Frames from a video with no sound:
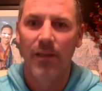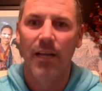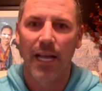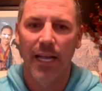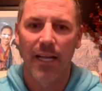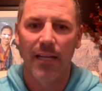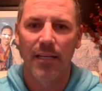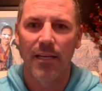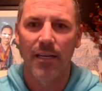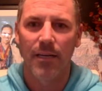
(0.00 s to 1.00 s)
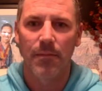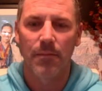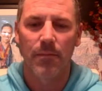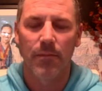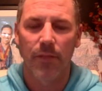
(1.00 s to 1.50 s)
And
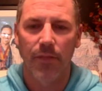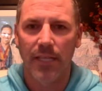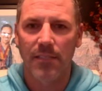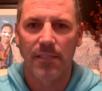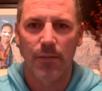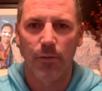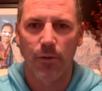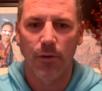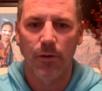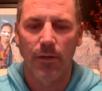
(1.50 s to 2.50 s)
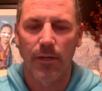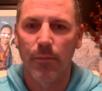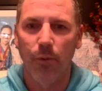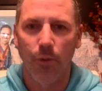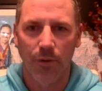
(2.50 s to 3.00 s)
the things that were
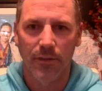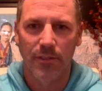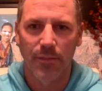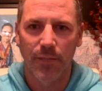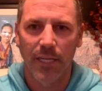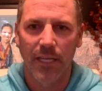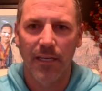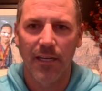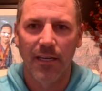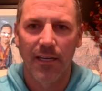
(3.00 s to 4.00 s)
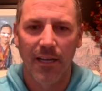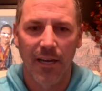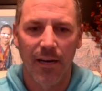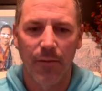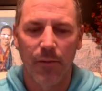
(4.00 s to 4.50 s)
important to me,
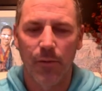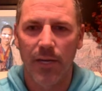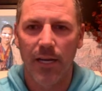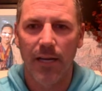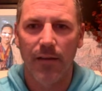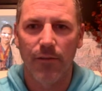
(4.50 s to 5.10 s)
we would have